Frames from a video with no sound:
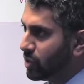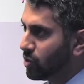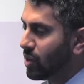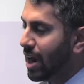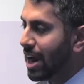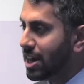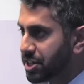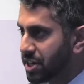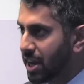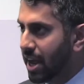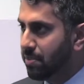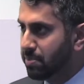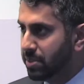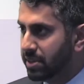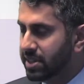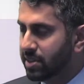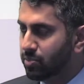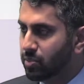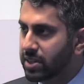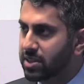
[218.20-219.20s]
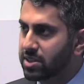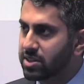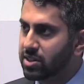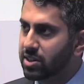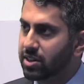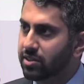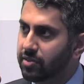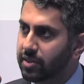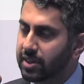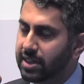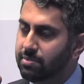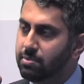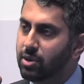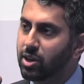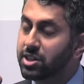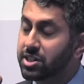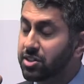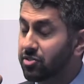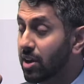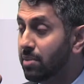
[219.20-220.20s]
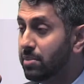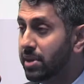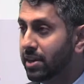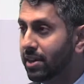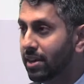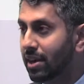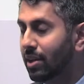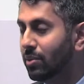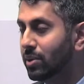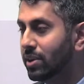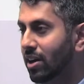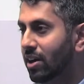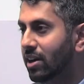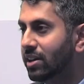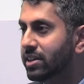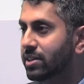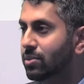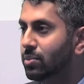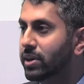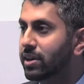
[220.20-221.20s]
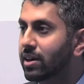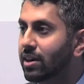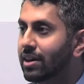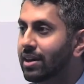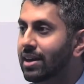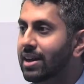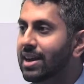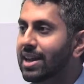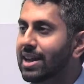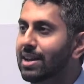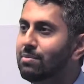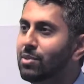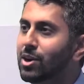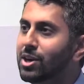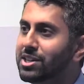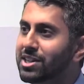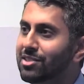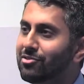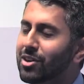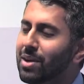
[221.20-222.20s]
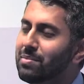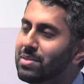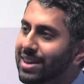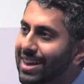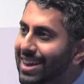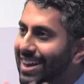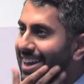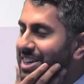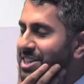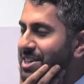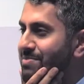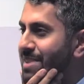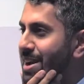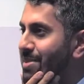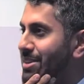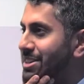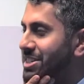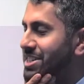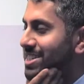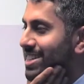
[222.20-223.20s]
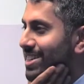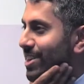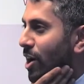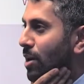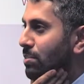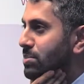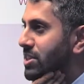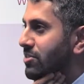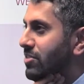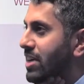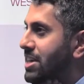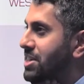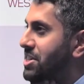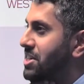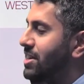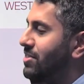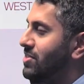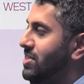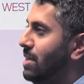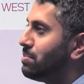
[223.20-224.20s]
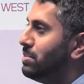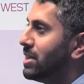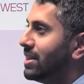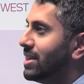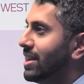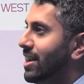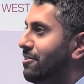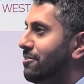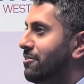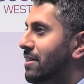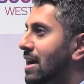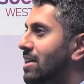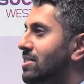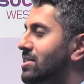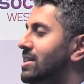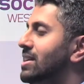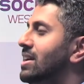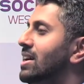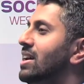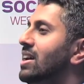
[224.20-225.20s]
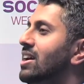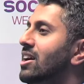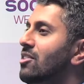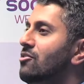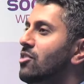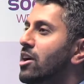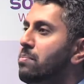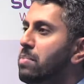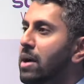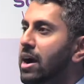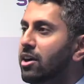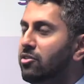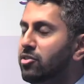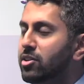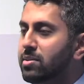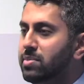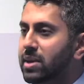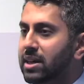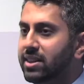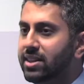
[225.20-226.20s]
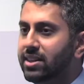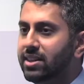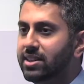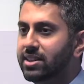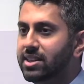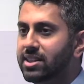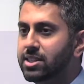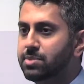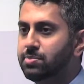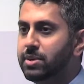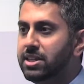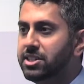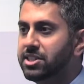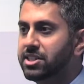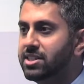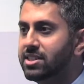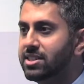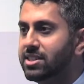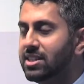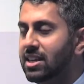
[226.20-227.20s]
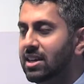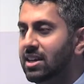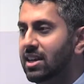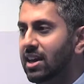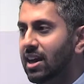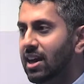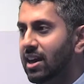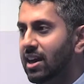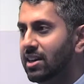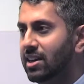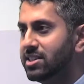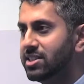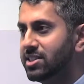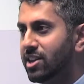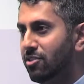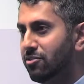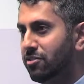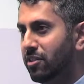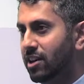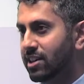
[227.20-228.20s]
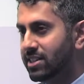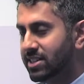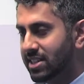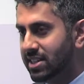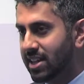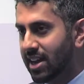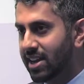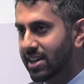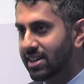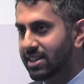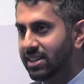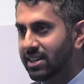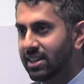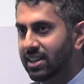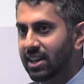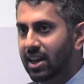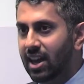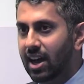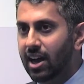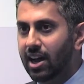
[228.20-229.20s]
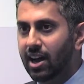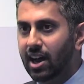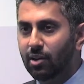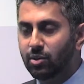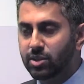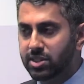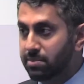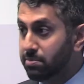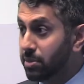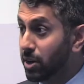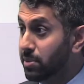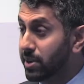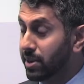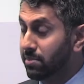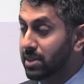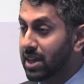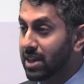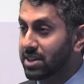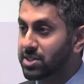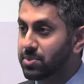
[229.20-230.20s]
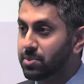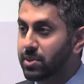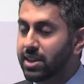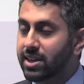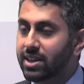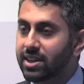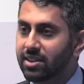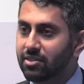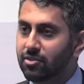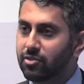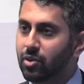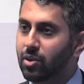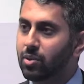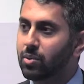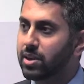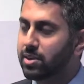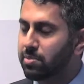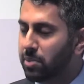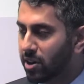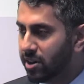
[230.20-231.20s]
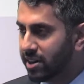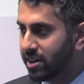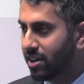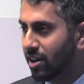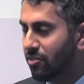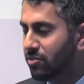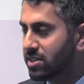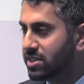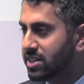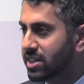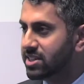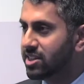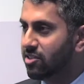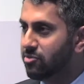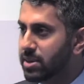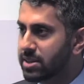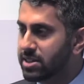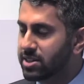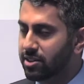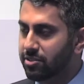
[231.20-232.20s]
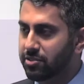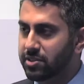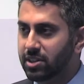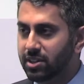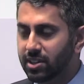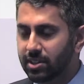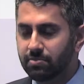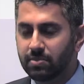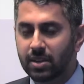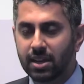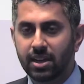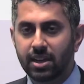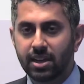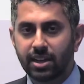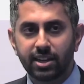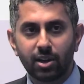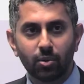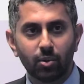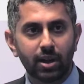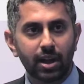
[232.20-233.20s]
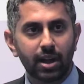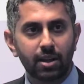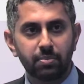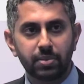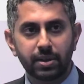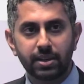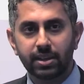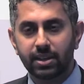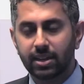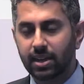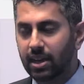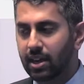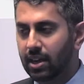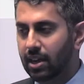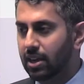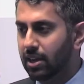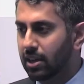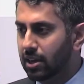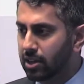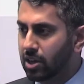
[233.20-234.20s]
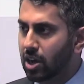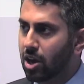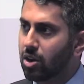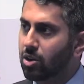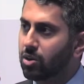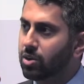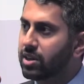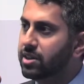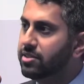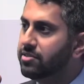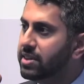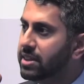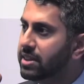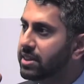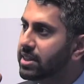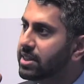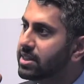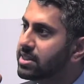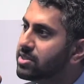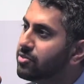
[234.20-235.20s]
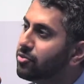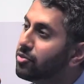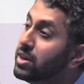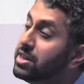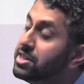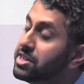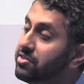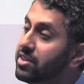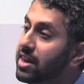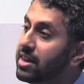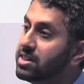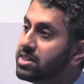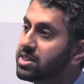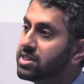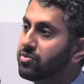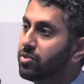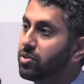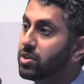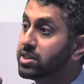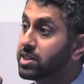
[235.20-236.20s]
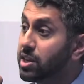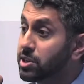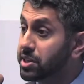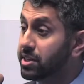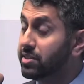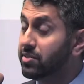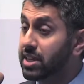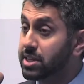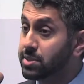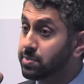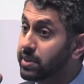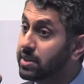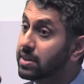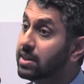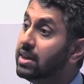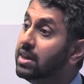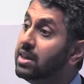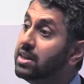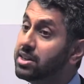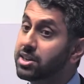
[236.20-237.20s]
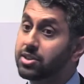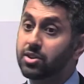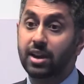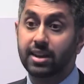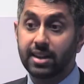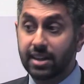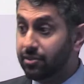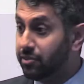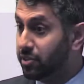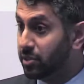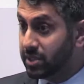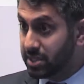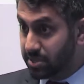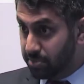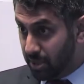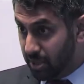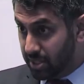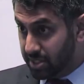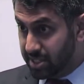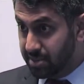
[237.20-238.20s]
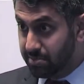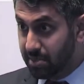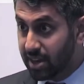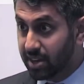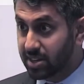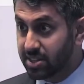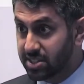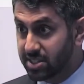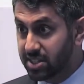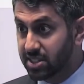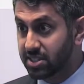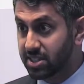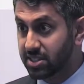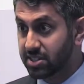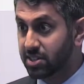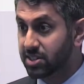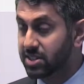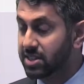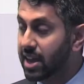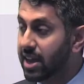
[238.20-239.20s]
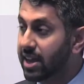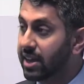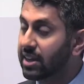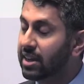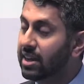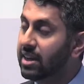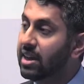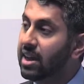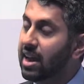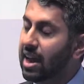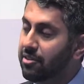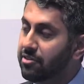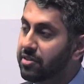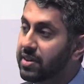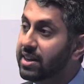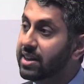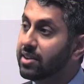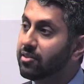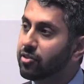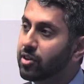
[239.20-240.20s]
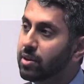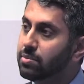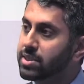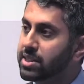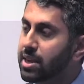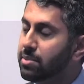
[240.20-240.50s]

crash happened and we sort of emerged from it, I would argue we are emerging from it. And actually maybe just an observation of something that I found very powerful about the speeches so far today. I was in Birmingham last week for one of the party conferences. I've been to a few of them. You know, we're helping co-convene these fringe events for social investment to try and influence policymakers, just as you're saying, and feeding from